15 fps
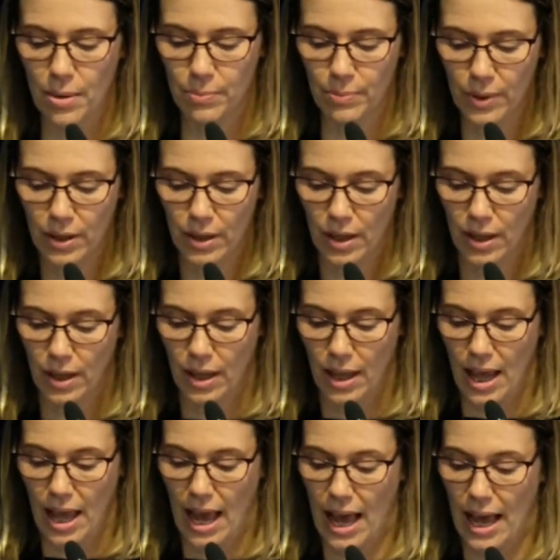And
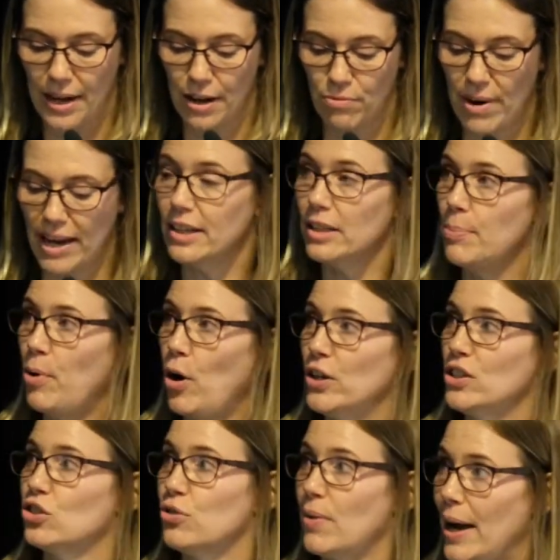at regular
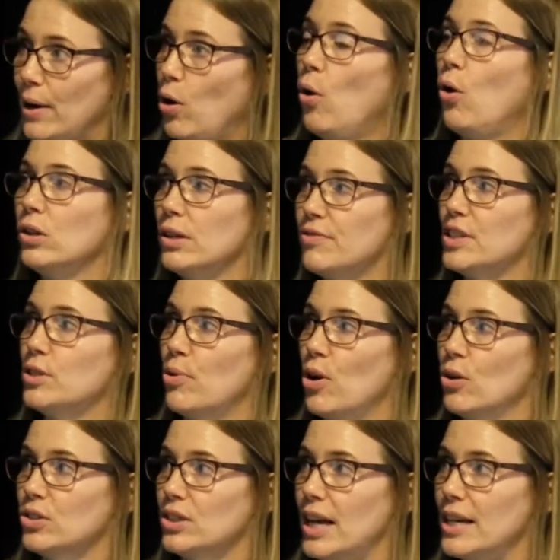points throughout all of this
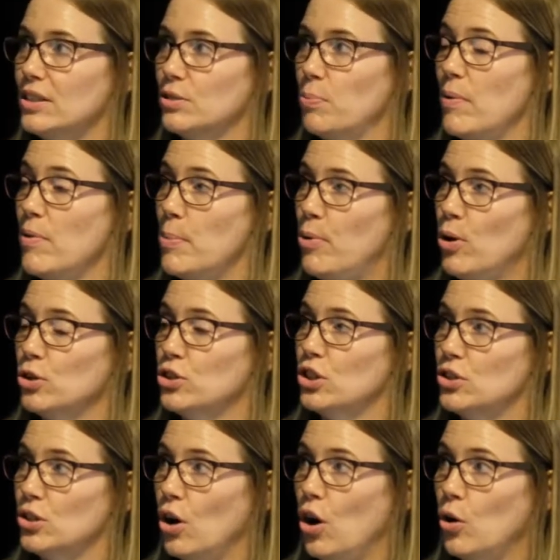process, we
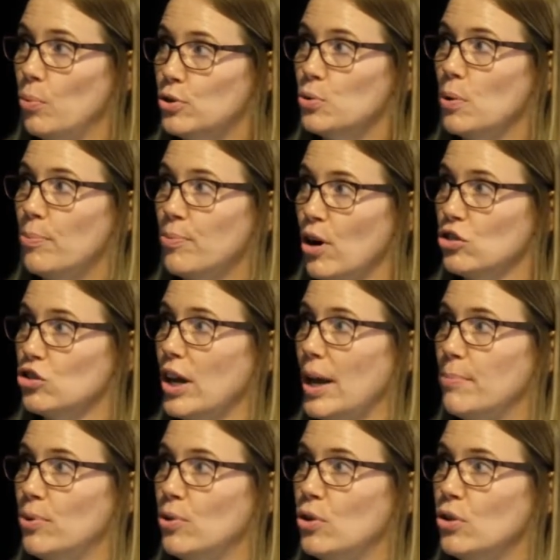reported up to a
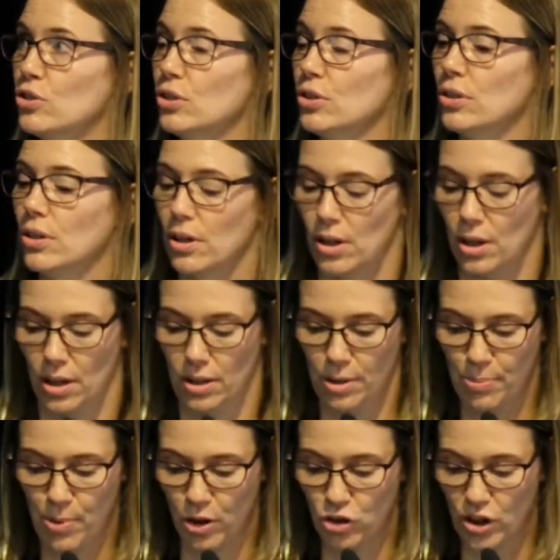project board.
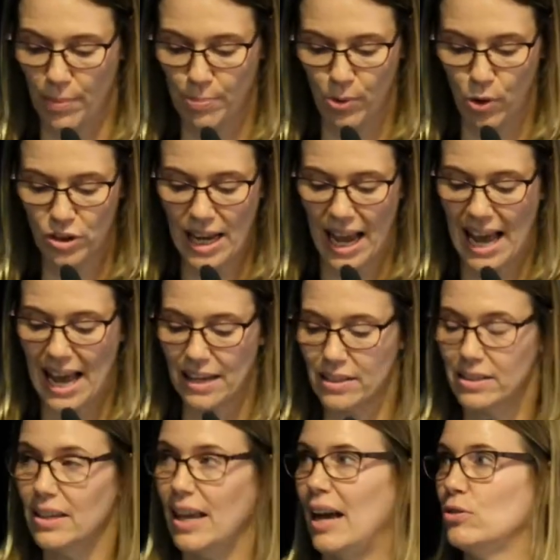The project board
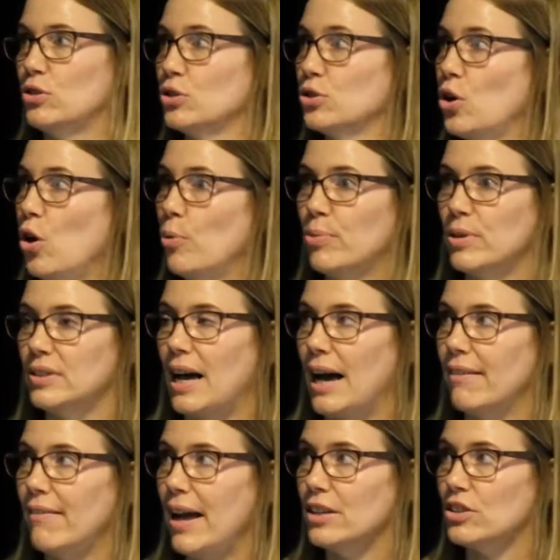had the council's corporate
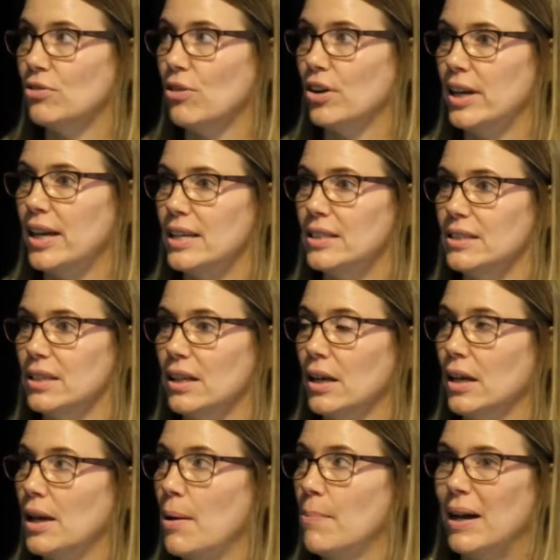director on it,
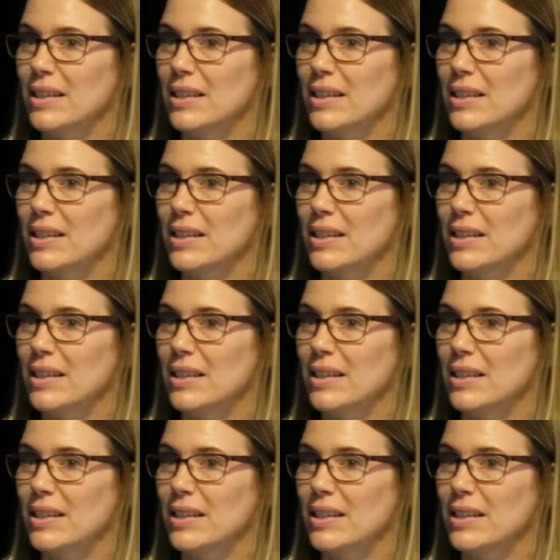